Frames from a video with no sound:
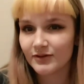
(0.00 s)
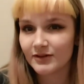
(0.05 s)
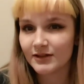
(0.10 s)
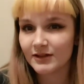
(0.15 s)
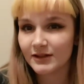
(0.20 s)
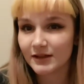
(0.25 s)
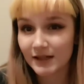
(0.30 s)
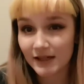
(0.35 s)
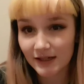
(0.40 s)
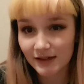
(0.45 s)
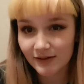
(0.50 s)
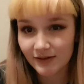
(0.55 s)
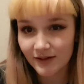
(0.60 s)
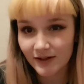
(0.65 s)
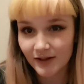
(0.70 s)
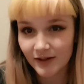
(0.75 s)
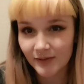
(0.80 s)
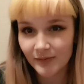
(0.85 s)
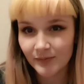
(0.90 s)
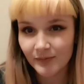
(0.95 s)
to leave
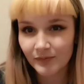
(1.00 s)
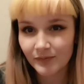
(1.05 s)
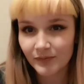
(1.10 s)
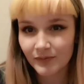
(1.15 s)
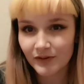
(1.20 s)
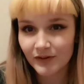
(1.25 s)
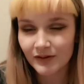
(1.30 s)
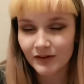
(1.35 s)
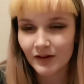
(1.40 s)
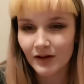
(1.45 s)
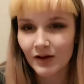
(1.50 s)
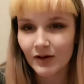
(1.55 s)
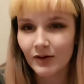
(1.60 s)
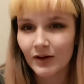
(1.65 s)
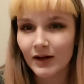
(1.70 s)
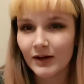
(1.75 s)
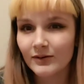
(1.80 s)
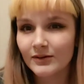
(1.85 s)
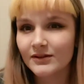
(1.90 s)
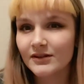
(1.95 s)
him.
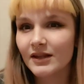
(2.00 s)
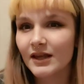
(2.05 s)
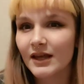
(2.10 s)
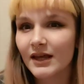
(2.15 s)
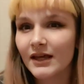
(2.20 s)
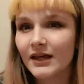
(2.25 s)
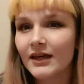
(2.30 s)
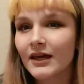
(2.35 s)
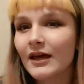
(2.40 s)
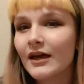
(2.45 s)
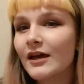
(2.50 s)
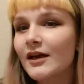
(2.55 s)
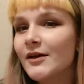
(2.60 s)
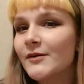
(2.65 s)
So I was like,